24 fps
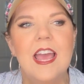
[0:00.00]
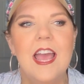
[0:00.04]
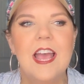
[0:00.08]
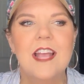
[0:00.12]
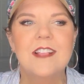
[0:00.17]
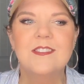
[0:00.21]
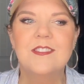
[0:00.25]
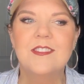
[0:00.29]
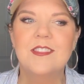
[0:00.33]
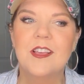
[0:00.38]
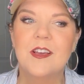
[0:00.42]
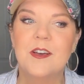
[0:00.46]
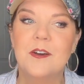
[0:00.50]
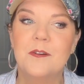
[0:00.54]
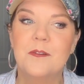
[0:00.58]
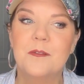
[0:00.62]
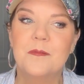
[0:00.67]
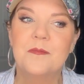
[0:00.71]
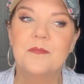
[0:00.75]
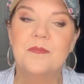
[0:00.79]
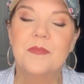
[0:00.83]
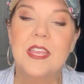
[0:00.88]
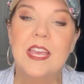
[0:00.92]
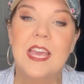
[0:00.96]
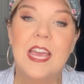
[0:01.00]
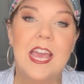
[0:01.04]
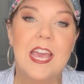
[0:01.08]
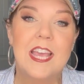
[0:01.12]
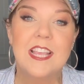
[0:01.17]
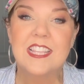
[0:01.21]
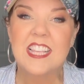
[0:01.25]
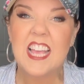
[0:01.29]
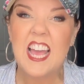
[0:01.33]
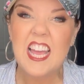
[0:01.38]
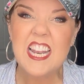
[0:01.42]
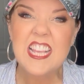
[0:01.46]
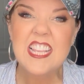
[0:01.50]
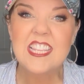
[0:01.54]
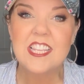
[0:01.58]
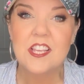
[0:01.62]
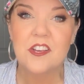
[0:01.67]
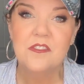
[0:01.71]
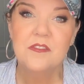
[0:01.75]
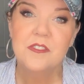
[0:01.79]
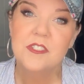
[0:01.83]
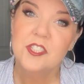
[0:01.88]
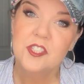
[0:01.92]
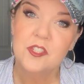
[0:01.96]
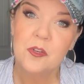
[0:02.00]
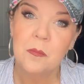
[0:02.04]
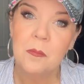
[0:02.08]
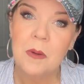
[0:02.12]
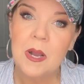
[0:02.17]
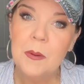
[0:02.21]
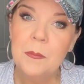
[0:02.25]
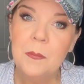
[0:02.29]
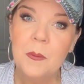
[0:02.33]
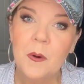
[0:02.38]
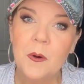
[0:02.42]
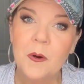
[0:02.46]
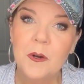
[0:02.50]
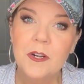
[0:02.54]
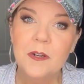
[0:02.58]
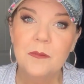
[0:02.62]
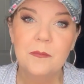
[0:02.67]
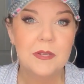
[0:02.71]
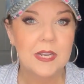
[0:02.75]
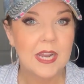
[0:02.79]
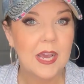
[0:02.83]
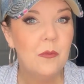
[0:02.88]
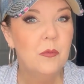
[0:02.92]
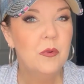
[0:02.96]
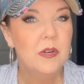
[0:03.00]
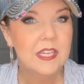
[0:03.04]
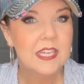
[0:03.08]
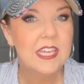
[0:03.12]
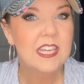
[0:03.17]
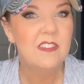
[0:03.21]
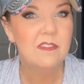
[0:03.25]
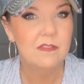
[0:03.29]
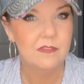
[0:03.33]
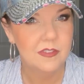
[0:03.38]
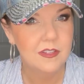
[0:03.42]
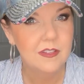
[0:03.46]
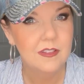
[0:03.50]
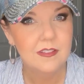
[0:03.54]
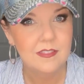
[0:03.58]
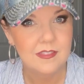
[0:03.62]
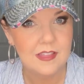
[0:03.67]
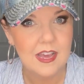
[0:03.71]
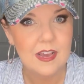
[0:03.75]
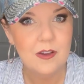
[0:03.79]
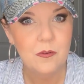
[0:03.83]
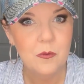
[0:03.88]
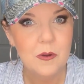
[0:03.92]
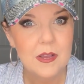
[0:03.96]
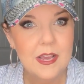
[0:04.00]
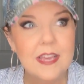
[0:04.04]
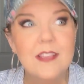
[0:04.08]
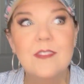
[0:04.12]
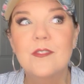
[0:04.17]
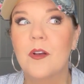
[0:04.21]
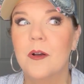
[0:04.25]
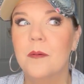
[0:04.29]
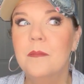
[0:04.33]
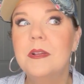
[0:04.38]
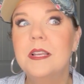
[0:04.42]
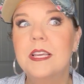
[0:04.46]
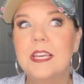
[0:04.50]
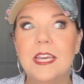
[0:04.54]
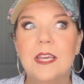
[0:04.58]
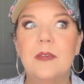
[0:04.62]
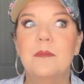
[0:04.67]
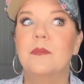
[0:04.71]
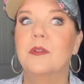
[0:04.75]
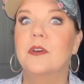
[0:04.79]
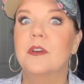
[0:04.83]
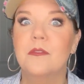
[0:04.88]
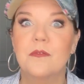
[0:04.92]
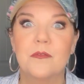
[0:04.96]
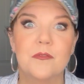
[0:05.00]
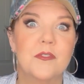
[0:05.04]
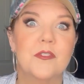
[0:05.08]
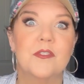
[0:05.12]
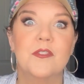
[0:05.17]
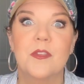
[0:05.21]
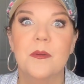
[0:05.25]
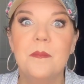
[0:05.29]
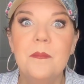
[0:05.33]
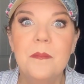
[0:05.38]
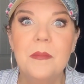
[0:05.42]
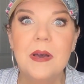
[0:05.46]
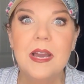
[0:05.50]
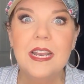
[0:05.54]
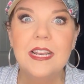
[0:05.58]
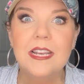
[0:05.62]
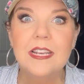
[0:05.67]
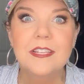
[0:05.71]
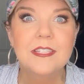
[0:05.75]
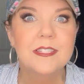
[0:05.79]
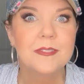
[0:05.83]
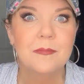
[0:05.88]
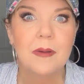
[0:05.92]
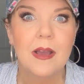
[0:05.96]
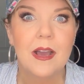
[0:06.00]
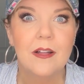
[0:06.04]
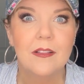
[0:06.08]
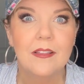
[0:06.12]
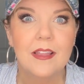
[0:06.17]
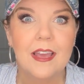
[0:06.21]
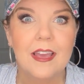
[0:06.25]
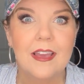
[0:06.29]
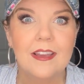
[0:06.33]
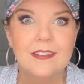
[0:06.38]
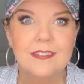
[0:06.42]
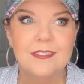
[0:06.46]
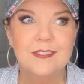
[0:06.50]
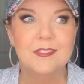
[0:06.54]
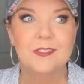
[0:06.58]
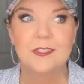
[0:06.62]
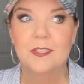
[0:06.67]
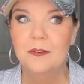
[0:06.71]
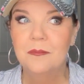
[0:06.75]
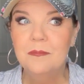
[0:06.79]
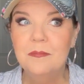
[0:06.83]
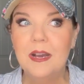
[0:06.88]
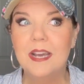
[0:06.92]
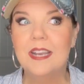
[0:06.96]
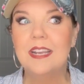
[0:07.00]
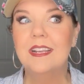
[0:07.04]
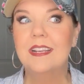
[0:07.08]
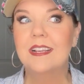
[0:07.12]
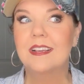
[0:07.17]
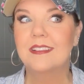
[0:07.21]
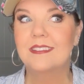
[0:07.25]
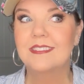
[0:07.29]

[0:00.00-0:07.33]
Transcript: And so it's kind of selfish on my part, but I want to keep feeling that way. So I'm going to keep looking for somebody to smile at, somebody to